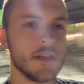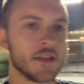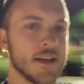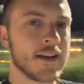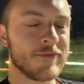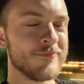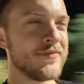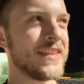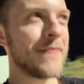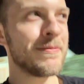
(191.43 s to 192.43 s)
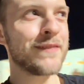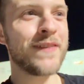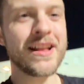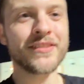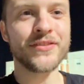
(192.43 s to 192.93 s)
Yeah, Napoli
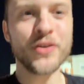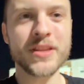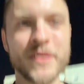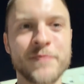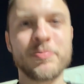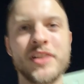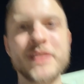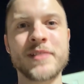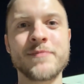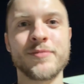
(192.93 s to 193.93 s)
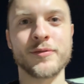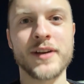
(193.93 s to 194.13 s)
fans, not the most polite people.